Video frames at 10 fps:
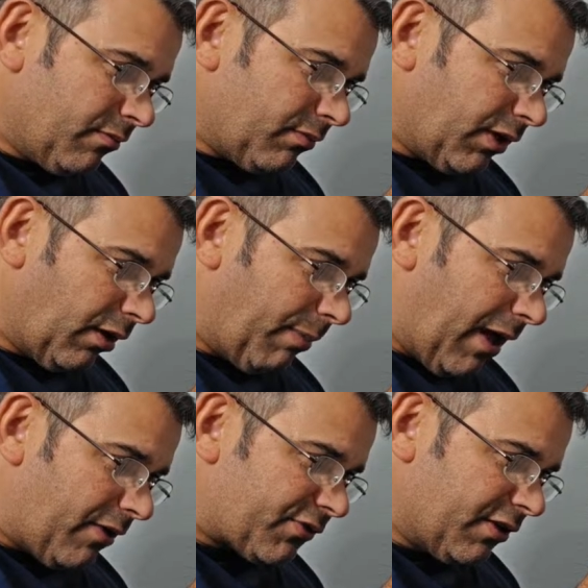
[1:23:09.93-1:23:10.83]
The
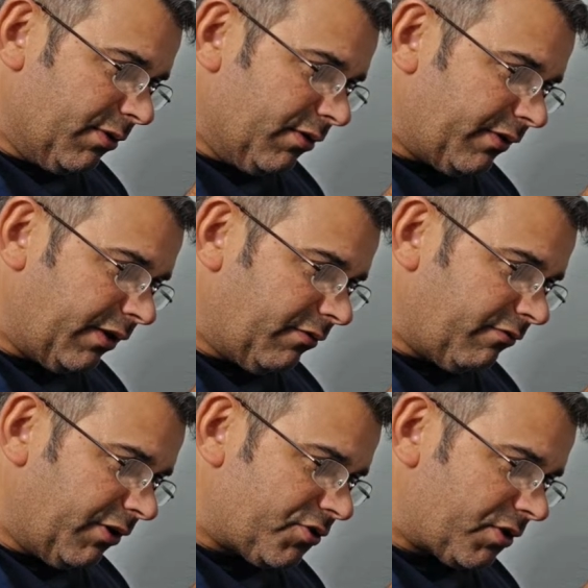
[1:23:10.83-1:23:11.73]
Lebowski movie,
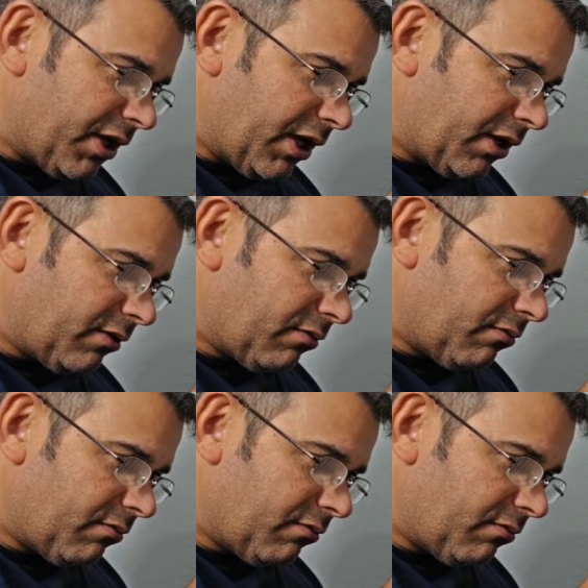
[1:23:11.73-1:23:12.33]
Fisher King,